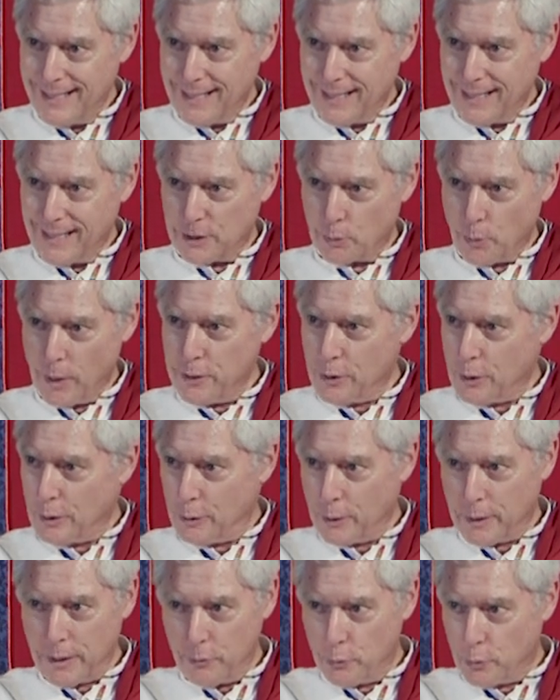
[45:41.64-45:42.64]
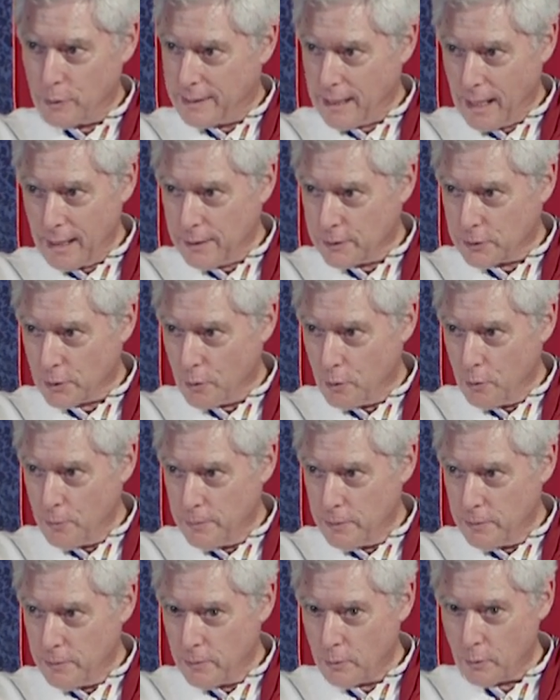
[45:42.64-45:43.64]
Because whether you're looking through a
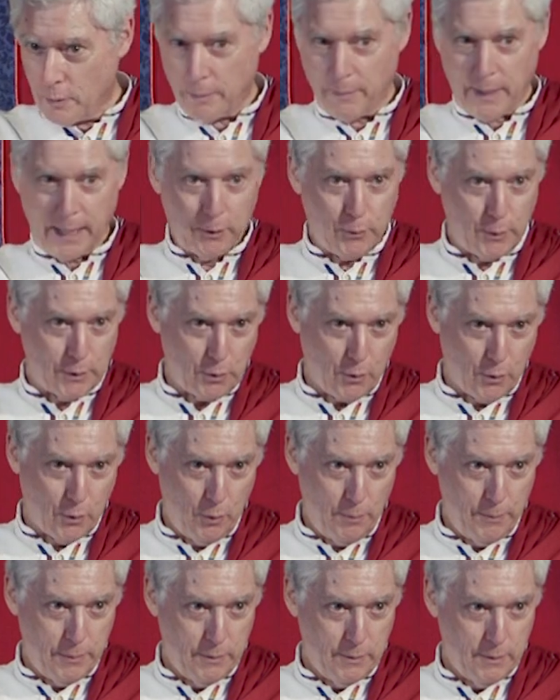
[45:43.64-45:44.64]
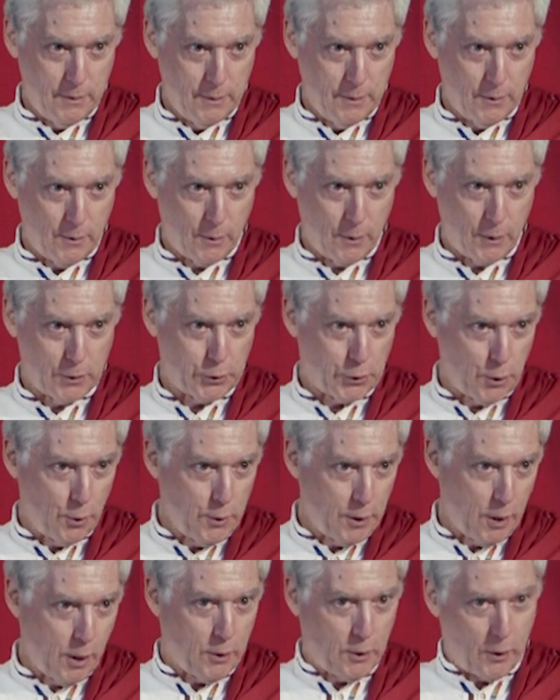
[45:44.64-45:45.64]
telescope or a microscope or
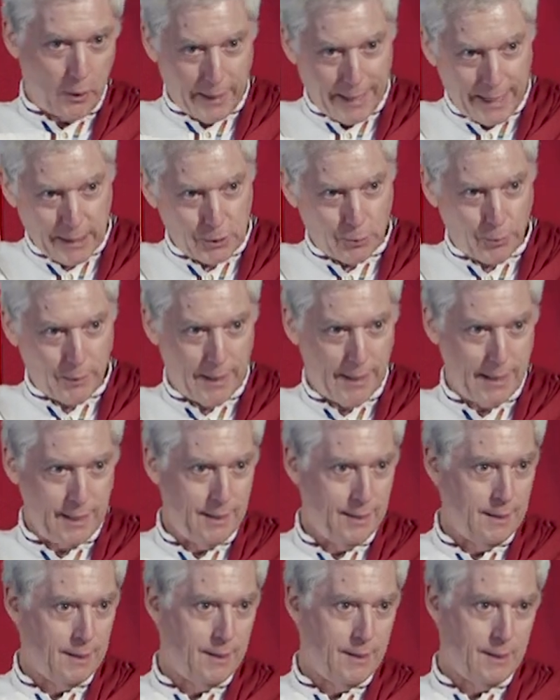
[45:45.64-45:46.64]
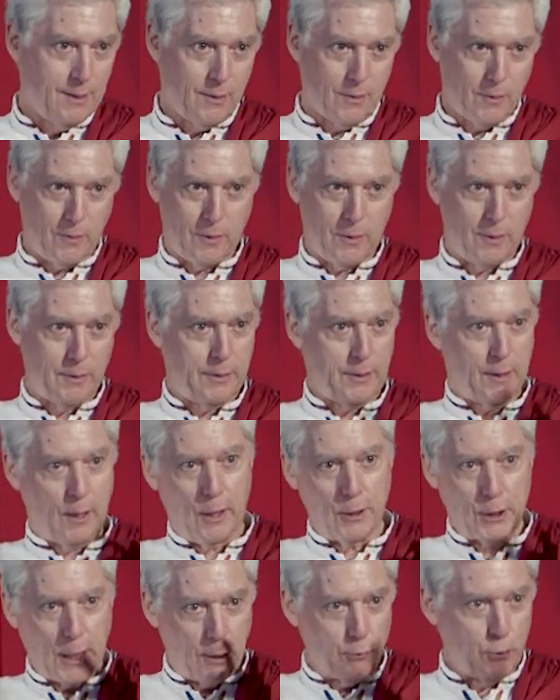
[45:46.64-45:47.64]
sonar or X-ray or the
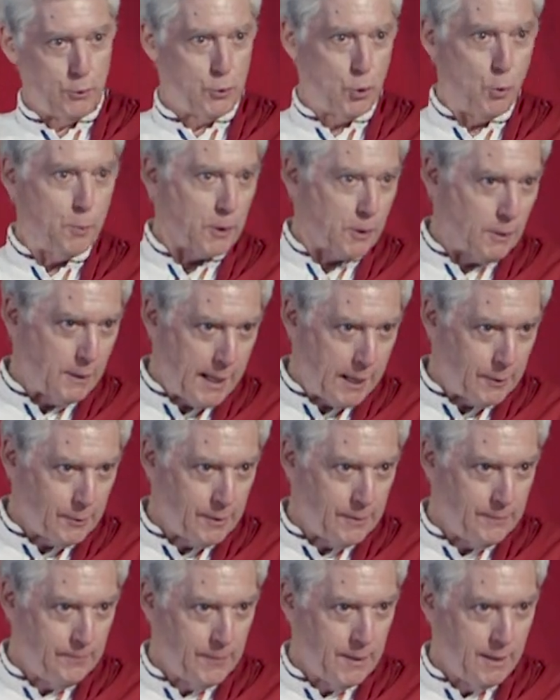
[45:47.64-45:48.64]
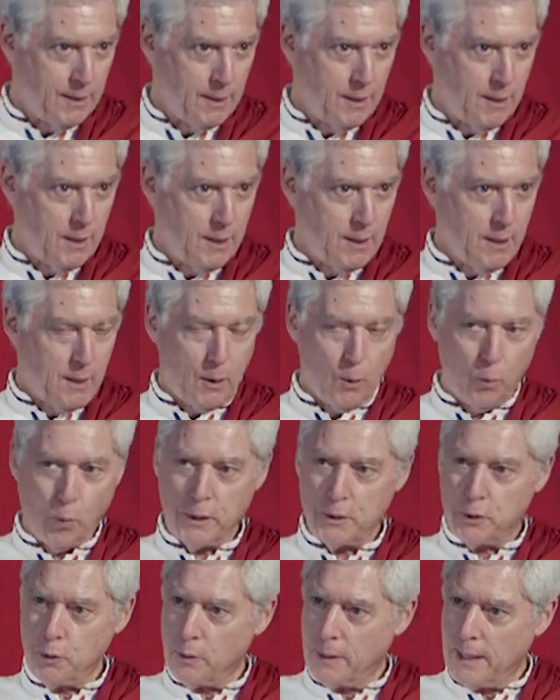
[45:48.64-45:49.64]
Large Hadron Supercollider,
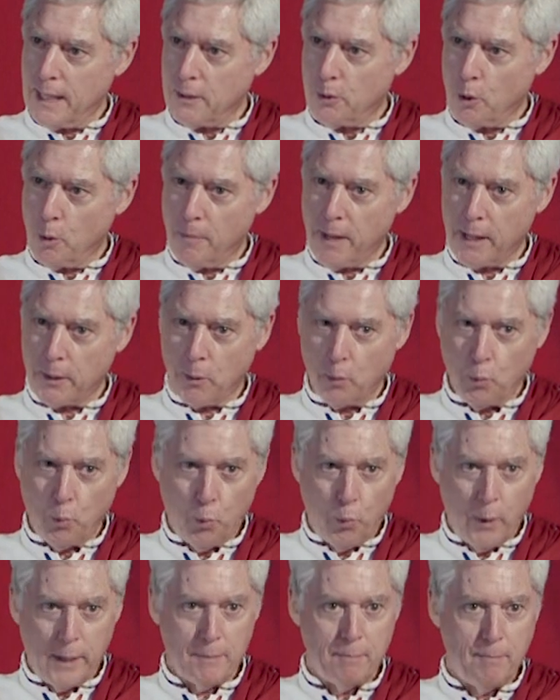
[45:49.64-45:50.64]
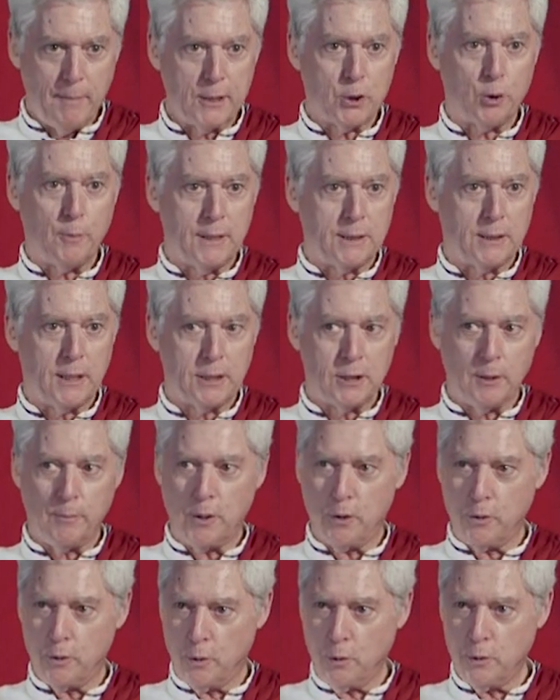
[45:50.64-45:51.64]
what you get, no matter what measurement system
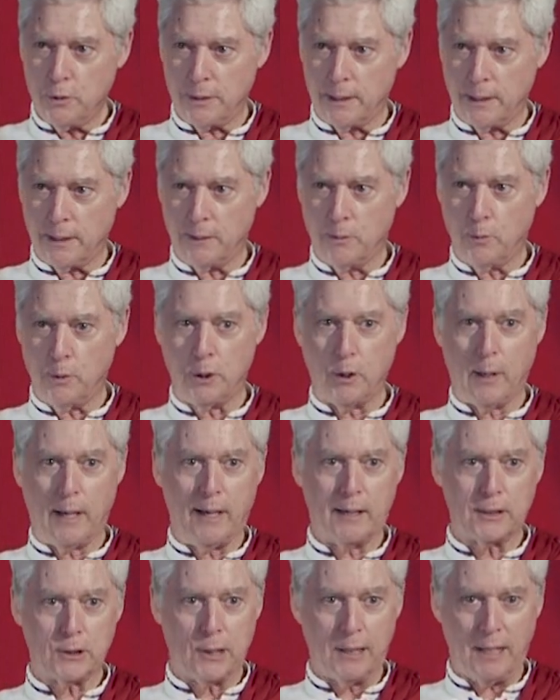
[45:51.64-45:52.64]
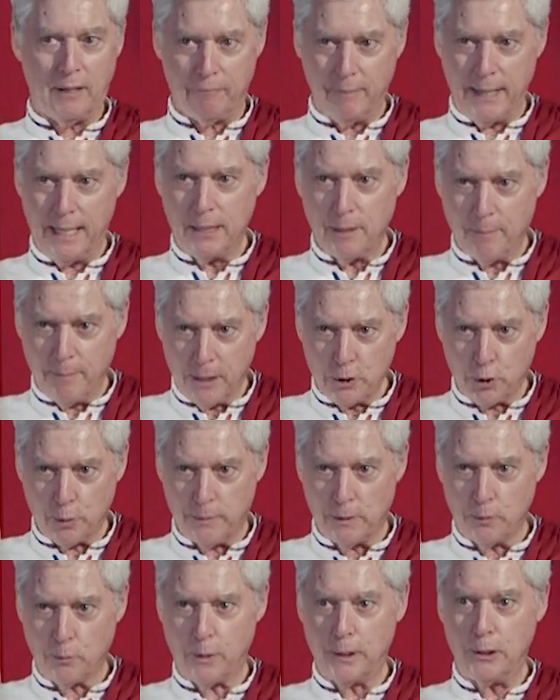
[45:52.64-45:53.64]
you're using, when you actually have made the
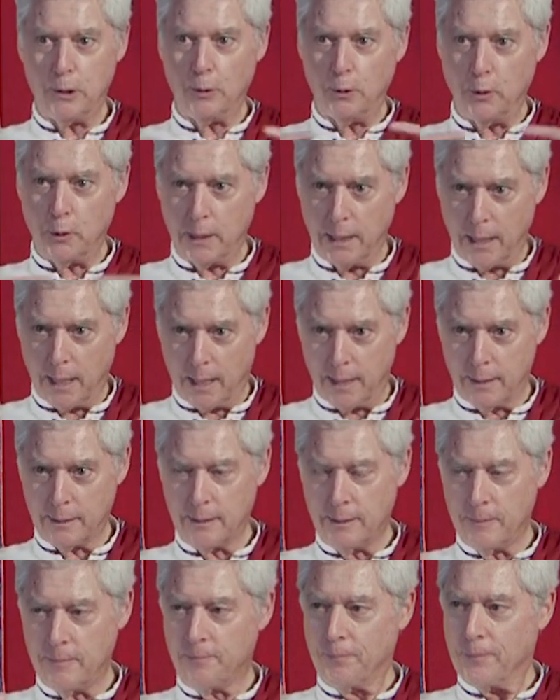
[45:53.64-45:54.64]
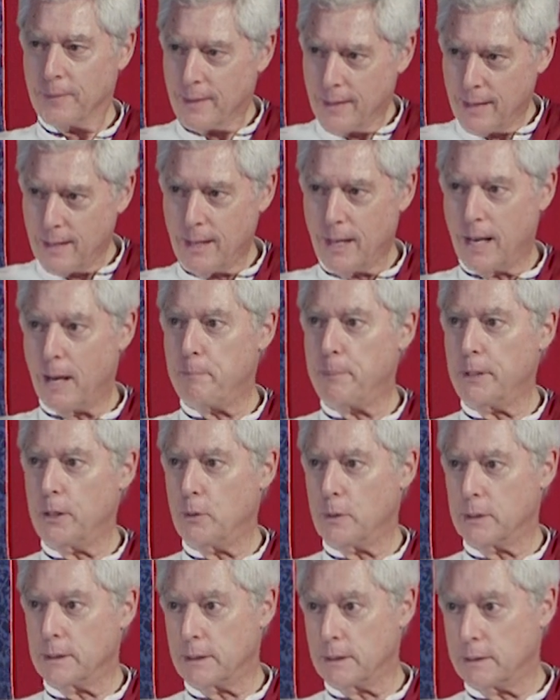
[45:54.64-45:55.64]
measurement, what are you looking at?
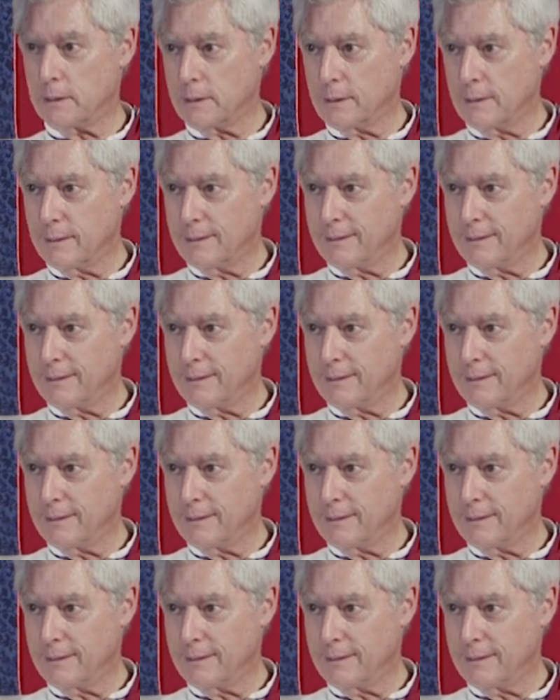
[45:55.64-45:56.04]
Appearances.